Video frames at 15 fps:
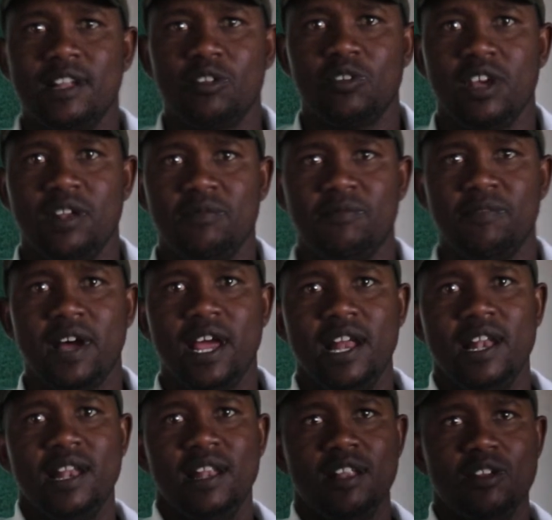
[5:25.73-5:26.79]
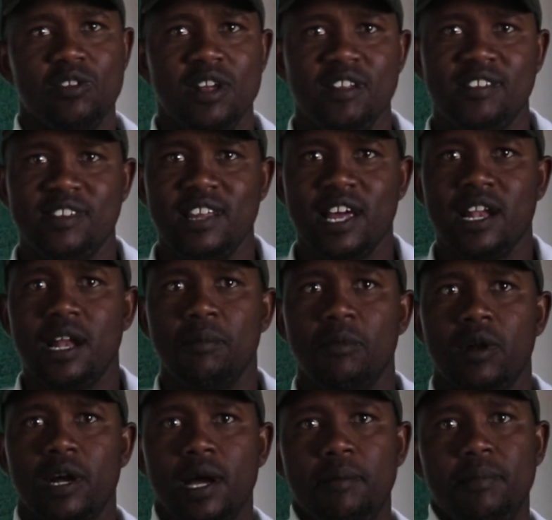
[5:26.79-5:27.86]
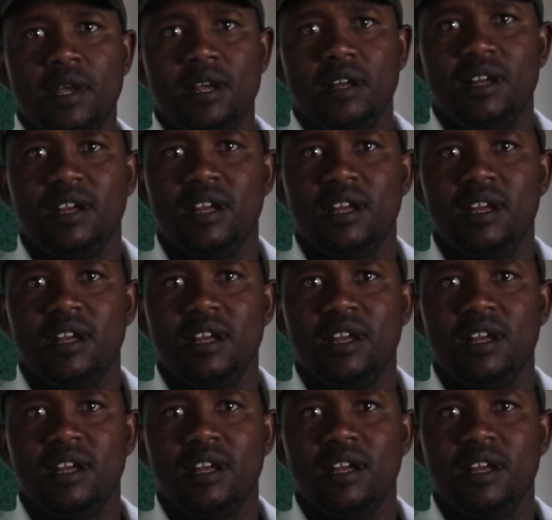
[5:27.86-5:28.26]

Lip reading: that you can see an animal coming,